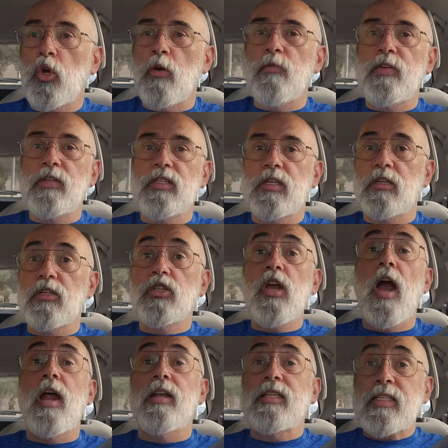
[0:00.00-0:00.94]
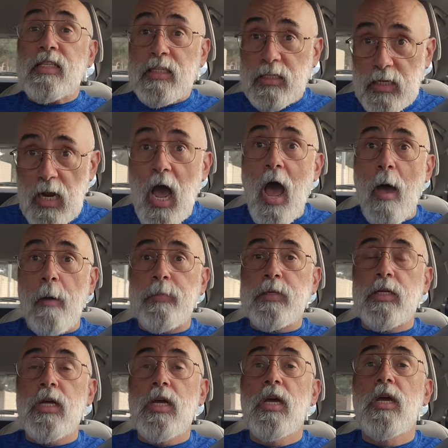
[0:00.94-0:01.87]
services kind of
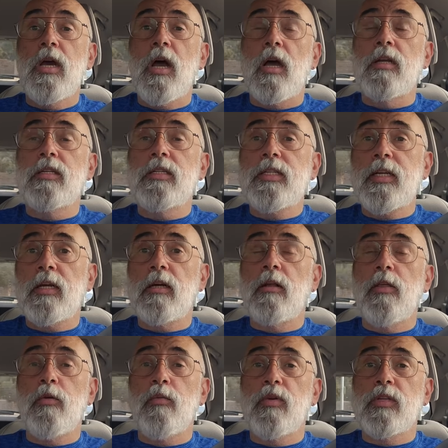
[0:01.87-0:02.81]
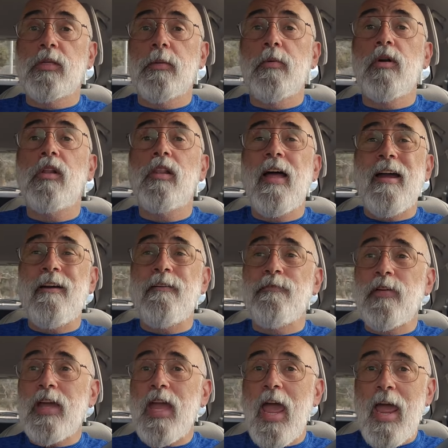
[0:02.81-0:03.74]
stopped until there was some
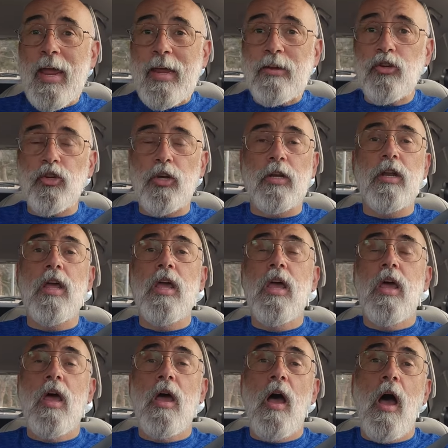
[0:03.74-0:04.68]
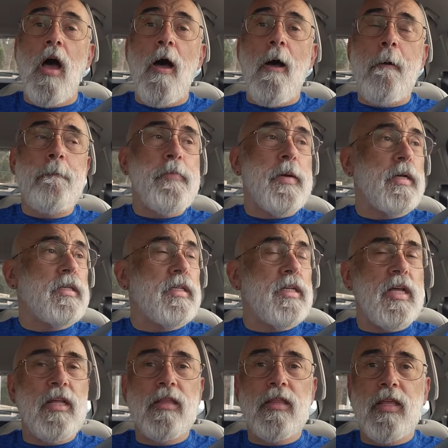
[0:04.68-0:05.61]
clarification. But
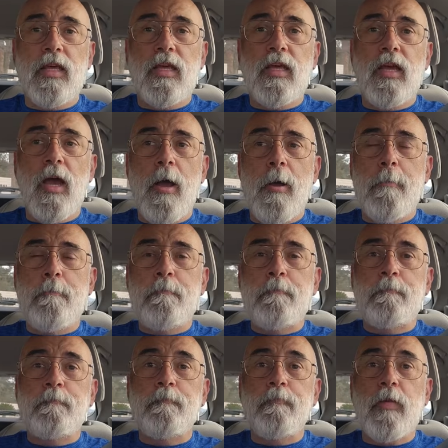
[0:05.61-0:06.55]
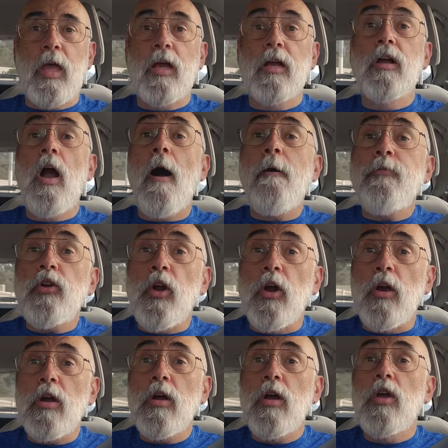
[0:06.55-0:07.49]
the
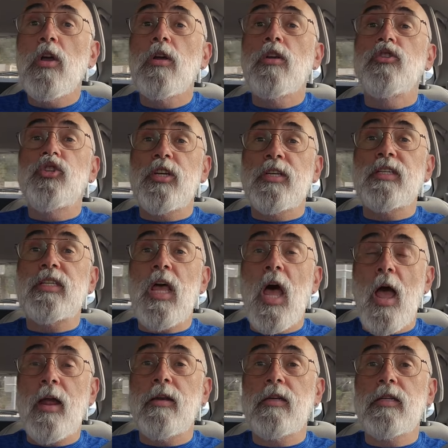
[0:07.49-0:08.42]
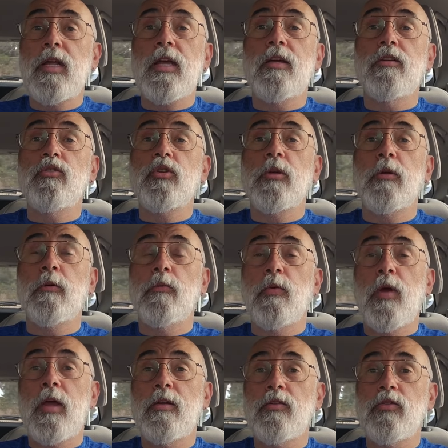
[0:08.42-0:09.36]
governor just signed
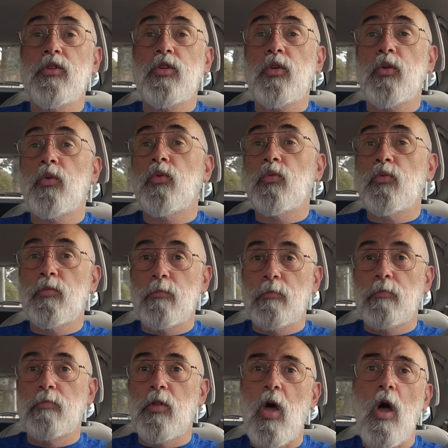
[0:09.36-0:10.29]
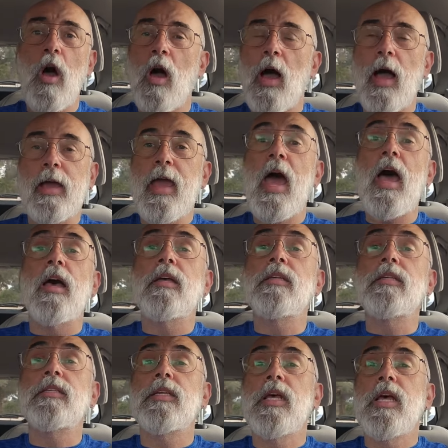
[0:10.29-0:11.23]
into law, I
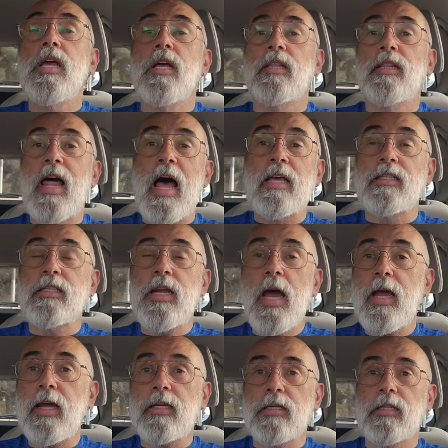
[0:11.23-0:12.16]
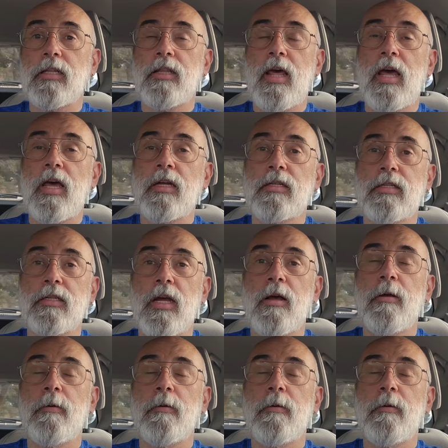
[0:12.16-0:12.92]
guess, last night that